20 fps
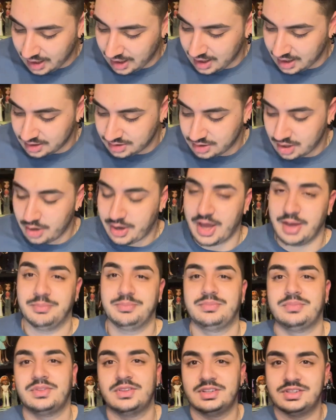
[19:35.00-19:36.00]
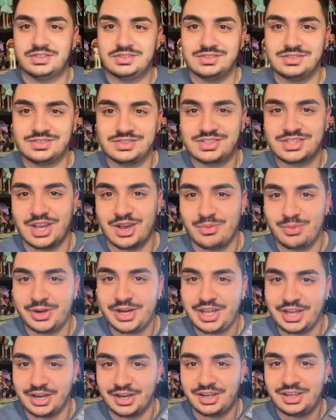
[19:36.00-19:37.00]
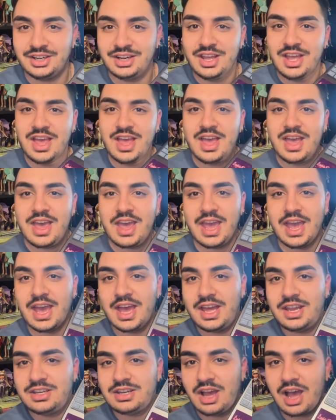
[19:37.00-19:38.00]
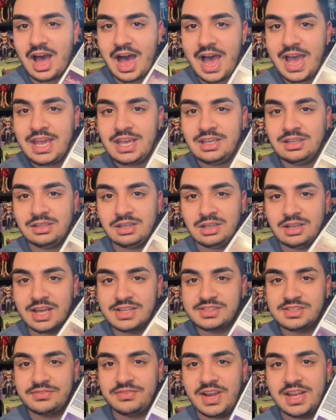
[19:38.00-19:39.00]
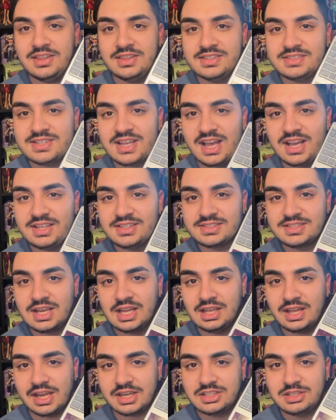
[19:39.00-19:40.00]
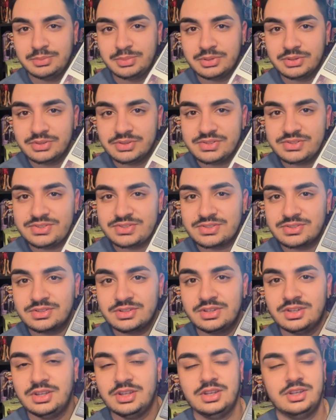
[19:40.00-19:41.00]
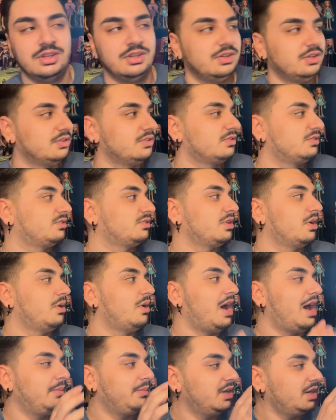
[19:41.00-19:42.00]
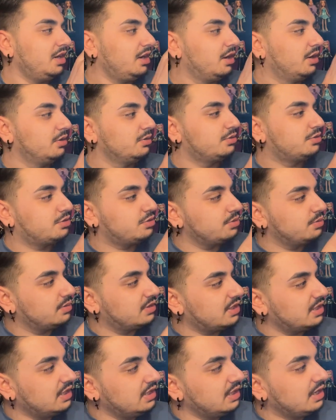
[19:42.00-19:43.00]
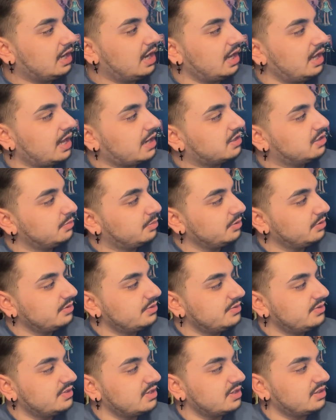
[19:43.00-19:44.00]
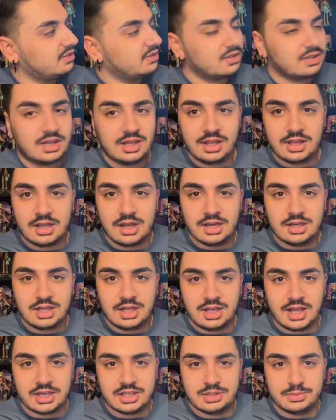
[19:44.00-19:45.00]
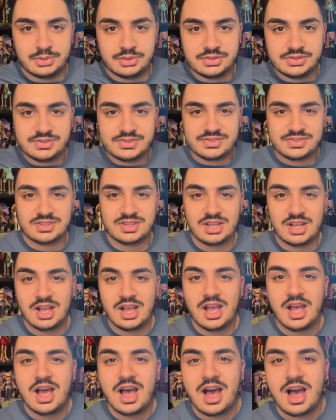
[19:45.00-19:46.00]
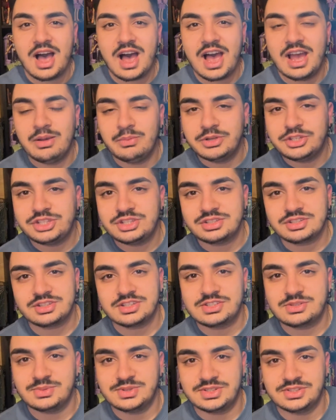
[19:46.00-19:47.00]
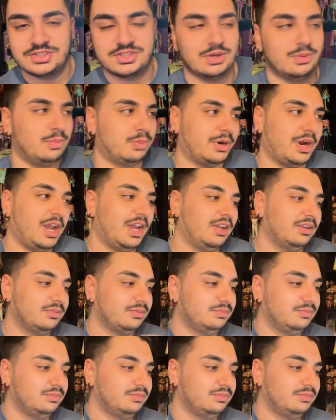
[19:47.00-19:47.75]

and okay, so we're here and I classified this as collectibles. So I'm gonna go to the collectibles and click on collectibles. I wish this wasn't so bright.